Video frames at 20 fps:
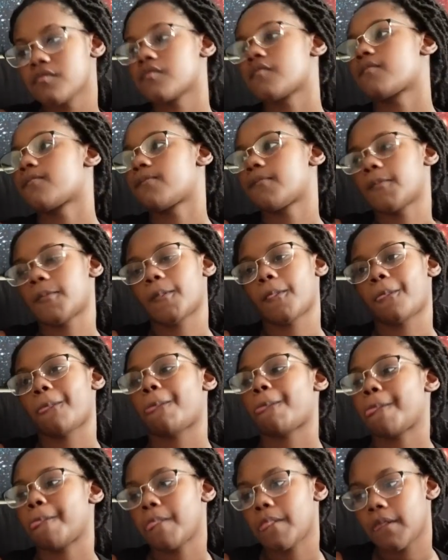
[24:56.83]

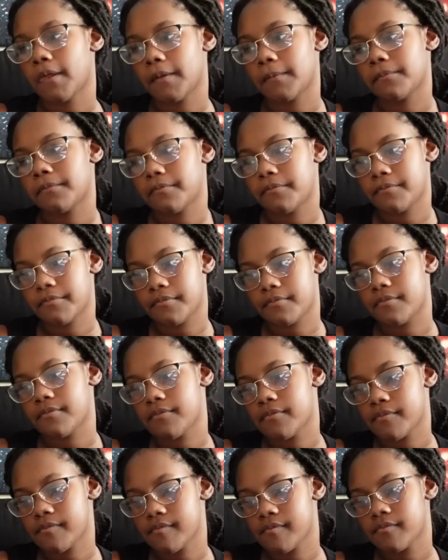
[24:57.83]

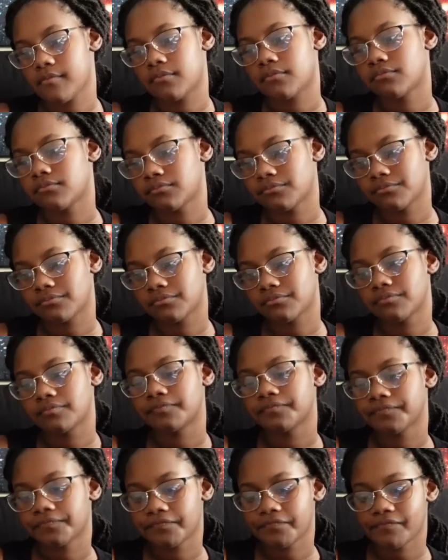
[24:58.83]

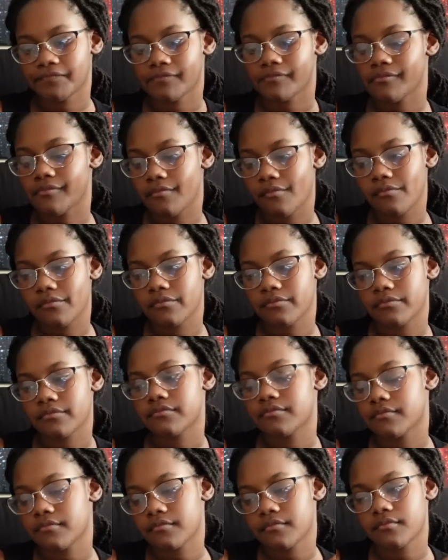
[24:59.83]

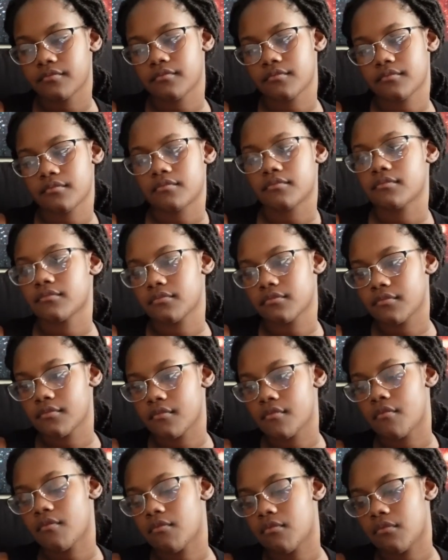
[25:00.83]

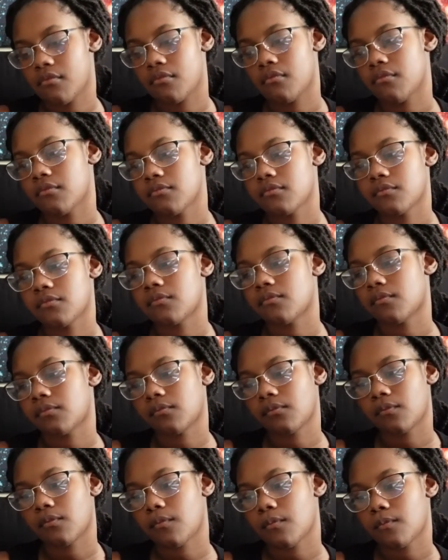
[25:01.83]

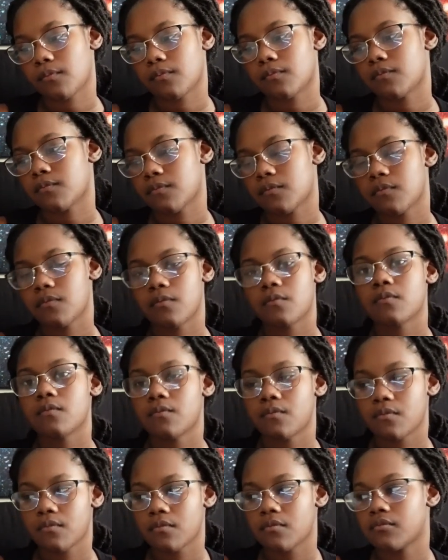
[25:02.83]
(not speaking)